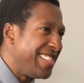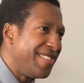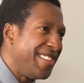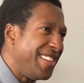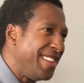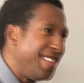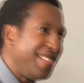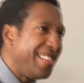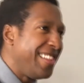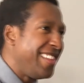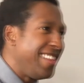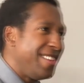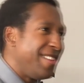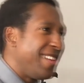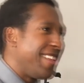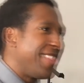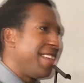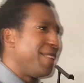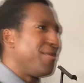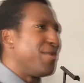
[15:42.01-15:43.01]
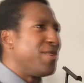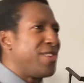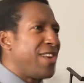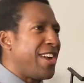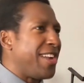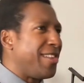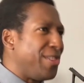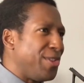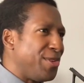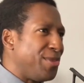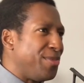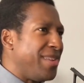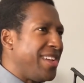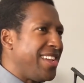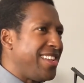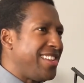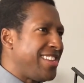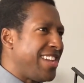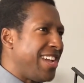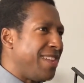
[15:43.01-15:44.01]
I mean, I think we were talking a little
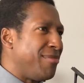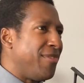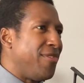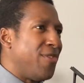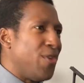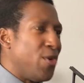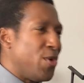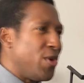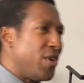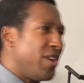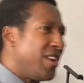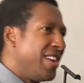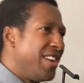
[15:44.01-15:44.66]
bit before